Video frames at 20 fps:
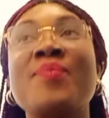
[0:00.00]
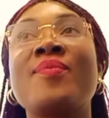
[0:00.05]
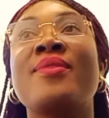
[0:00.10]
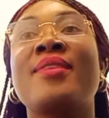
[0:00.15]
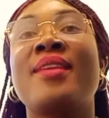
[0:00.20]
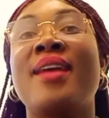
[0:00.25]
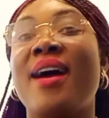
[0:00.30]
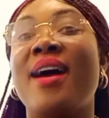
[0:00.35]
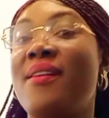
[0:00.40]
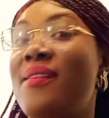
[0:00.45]

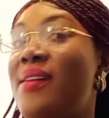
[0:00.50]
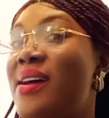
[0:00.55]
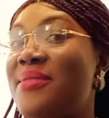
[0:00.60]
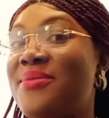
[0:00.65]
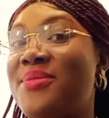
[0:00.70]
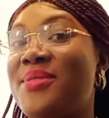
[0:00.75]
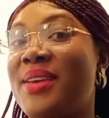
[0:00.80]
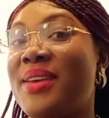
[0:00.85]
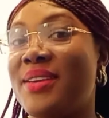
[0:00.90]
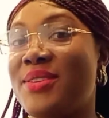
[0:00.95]
how
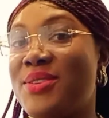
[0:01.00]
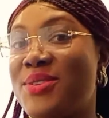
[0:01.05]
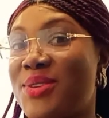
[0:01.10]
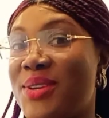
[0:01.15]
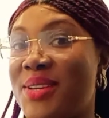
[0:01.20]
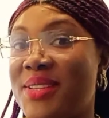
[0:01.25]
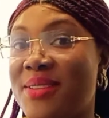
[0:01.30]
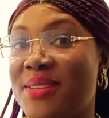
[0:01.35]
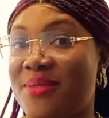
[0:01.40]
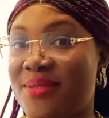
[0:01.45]
have you
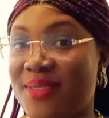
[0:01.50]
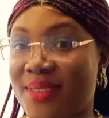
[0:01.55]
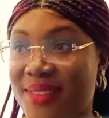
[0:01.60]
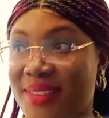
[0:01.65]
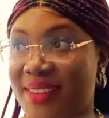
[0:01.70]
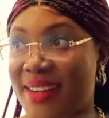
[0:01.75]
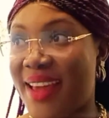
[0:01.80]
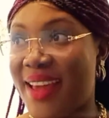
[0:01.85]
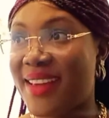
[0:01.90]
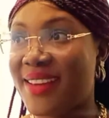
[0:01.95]
enjoyed the
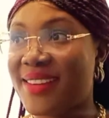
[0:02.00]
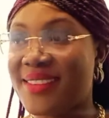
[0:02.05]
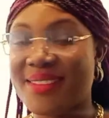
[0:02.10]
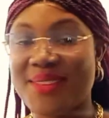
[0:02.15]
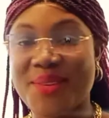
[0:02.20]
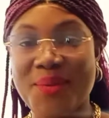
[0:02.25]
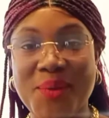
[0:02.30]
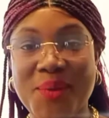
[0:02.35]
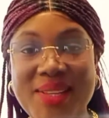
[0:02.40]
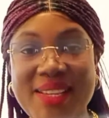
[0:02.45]
vlog? Like,
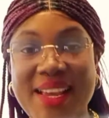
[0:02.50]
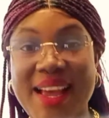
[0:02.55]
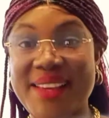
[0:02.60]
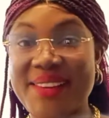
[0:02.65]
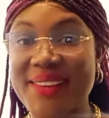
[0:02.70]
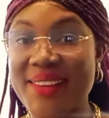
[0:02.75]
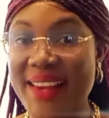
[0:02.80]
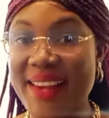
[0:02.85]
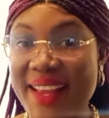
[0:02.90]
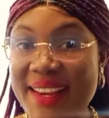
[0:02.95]
what are
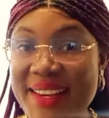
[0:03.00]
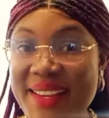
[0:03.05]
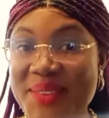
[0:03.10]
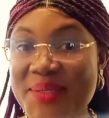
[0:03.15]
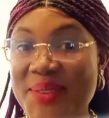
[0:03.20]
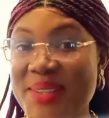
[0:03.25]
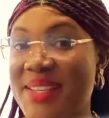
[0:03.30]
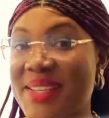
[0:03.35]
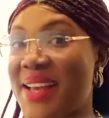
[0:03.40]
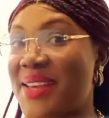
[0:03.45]
you learning?
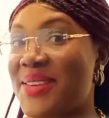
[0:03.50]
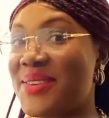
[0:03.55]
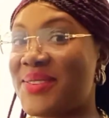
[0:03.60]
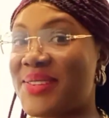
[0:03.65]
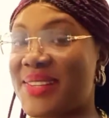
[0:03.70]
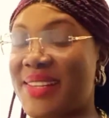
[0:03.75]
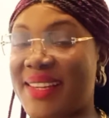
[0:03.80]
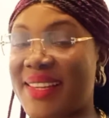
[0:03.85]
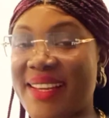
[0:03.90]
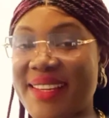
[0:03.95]
What are you
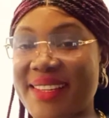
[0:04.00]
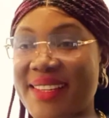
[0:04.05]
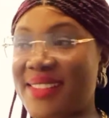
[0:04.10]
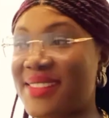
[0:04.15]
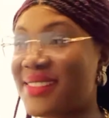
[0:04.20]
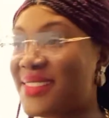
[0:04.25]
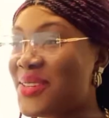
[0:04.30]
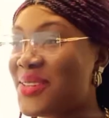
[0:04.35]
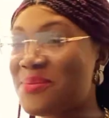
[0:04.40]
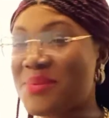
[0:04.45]

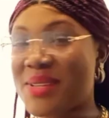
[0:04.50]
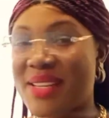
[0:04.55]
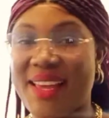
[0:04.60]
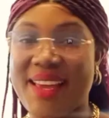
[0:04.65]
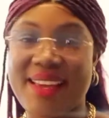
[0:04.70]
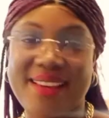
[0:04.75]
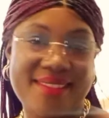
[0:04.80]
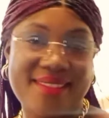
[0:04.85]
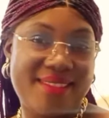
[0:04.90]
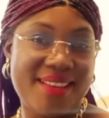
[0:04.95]
unlearning? Tell me,
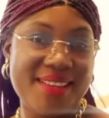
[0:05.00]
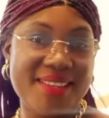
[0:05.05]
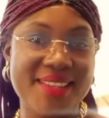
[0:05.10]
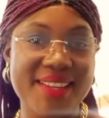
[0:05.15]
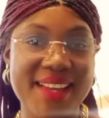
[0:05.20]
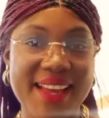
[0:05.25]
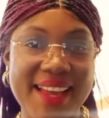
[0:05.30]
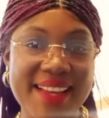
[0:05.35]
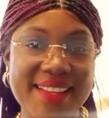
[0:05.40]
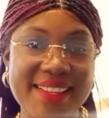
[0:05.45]
like, let's
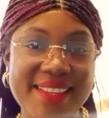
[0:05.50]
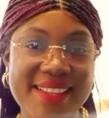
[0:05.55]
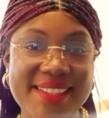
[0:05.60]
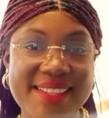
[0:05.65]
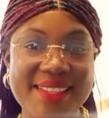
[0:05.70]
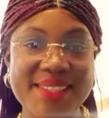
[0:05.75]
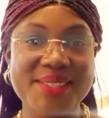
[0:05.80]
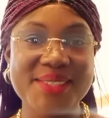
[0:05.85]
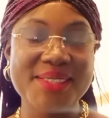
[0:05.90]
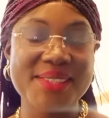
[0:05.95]
share ideas,
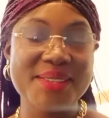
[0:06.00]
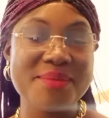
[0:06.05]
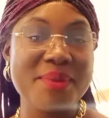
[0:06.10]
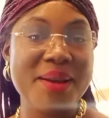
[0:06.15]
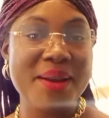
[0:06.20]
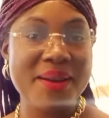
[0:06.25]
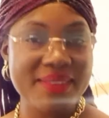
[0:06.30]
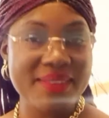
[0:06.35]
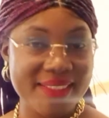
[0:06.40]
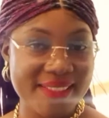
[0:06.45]
let's talk
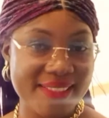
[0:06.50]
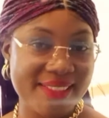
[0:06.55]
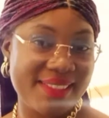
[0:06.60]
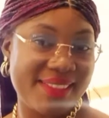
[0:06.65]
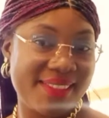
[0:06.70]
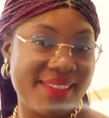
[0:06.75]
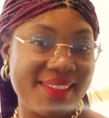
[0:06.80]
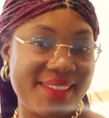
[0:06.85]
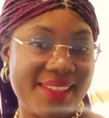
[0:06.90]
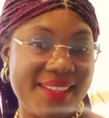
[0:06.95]
about it.
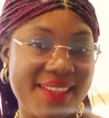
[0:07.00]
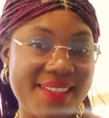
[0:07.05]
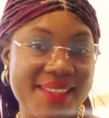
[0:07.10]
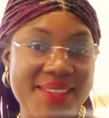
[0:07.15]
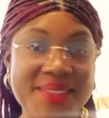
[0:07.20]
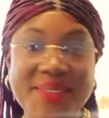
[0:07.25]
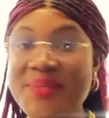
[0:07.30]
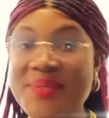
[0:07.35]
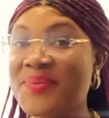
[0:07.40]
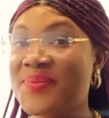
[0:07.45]

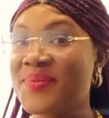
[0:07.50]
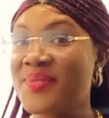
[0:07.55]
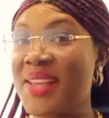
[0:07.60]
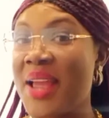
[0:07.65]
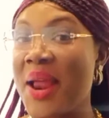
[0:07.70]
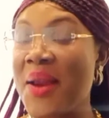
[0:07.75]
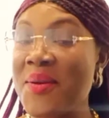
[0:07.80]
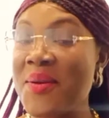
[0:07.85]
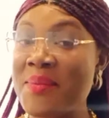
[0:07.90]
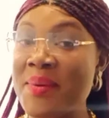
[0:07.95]
So
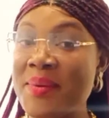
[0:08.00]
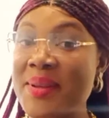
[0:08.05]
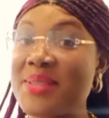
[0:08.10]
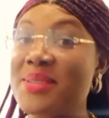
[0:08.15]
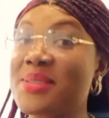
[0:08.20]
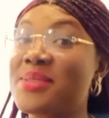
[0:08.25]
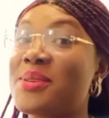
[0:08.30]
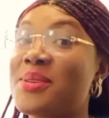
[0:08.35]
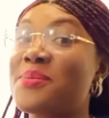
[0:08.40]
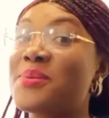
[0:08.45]
remember
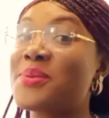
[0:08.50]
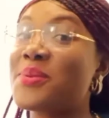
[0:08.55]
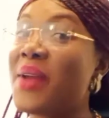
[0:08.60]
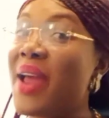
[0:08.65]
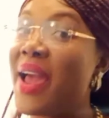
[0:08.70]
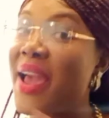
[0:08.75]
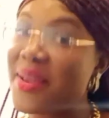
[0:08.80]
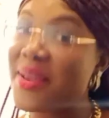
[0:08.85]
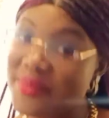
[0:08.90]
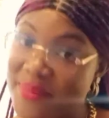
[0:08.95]
to
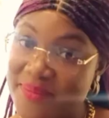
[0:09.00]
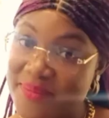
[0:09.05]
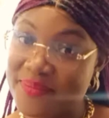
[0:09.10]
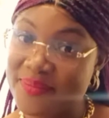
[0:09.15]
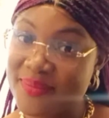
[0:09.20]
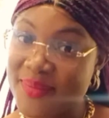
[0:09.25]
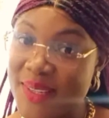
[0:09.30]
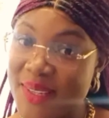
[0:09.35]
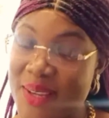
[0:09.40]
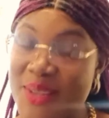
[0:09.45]
subscribe,
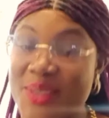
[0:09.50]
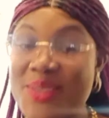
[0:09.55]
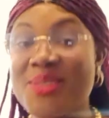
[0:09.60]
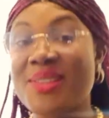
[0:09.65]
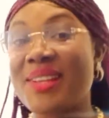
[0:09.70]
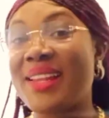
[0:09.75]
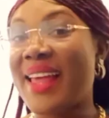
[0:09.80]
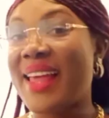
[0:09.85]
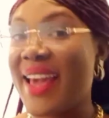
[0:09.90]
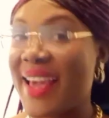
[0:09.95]

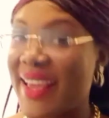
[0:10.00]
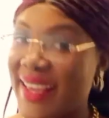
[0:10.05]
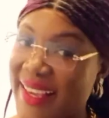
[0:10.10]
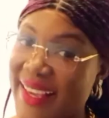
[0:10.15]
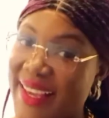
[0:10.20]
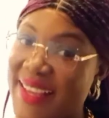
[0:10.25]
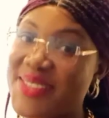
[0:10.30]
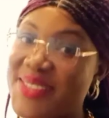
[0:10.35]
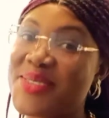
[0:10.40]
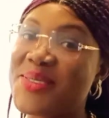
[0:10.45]
to like,
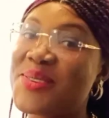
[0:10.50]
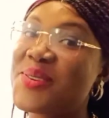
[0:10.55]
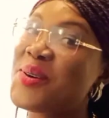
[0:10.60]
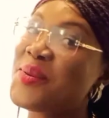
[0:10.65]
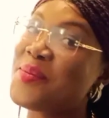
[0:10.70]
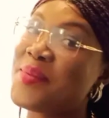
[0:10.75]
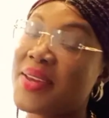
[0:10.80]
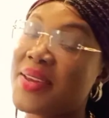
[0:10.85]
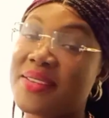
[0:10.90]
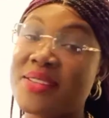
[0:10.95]
and to
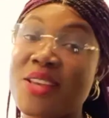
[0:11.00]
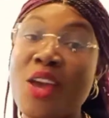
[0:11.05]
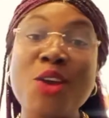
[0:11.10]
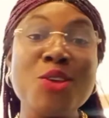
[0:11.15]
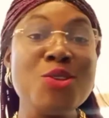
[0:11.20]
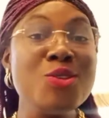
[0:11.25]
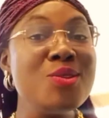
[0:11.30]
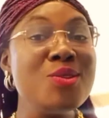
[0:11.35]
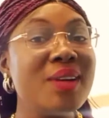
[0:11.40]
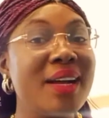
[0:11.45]
comment.
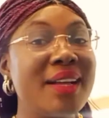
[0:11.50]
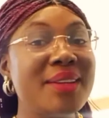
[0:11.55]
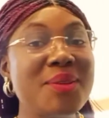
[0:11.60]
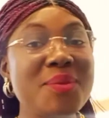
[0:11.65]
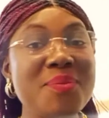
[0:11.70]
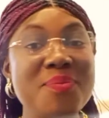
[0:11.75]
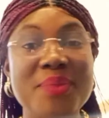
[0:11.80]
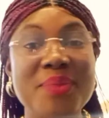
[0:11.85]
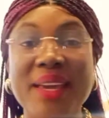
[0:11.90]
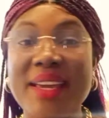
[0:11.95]
You are
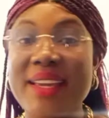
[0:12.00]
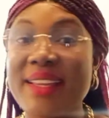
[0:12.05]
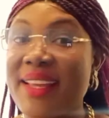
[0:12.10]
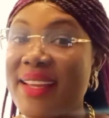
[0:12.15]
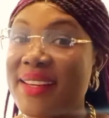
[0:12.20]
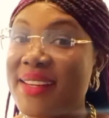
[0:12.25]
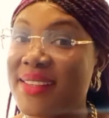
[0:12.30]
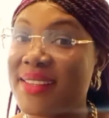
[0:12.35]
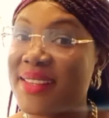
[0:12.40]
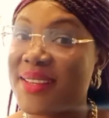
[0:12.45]
not paying
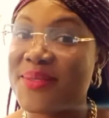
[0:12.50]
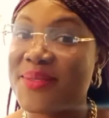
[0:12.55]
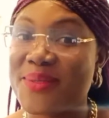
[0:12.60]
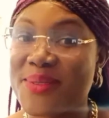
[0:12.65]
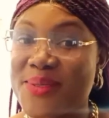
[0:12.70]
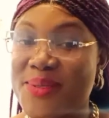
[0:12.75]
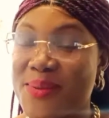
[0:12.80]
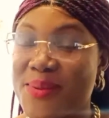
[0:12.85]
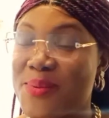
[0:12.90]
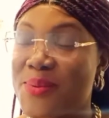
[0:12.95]
anything
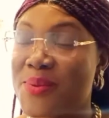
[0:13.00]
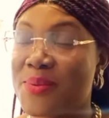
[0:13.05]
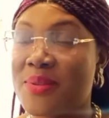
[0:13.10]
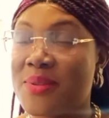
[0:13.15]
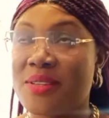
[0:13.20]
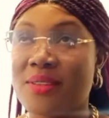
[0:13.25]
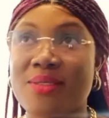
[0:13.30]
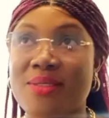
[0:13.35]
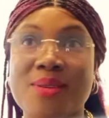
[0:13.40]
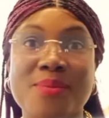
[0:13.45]
for
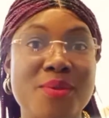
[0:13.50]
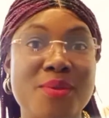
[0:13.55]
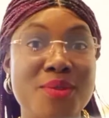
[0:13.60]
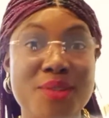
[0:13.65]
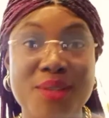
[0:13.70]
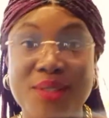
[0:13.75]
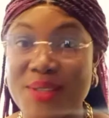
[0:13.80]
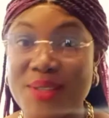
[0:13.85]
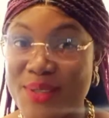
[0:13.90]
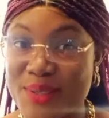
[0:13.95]
subscription.
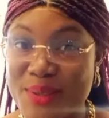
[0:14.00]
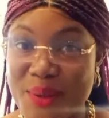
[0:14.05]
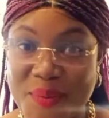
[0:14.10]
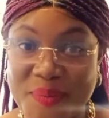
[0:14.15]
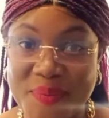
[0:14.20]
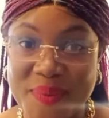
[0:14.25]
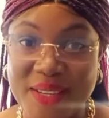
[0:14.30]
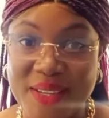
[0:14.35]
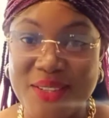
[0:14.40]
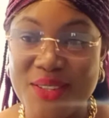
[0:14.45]
Subscription is
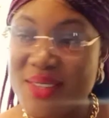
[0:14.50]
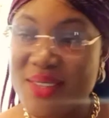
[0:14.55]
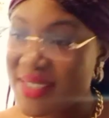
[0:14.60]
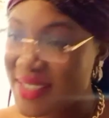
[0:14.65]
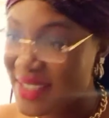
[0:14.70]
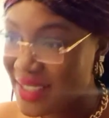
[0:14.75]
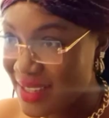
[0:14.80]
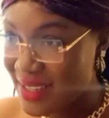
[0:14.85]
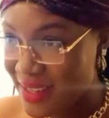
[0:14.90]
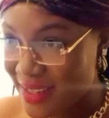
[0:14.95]
not paid. Just click,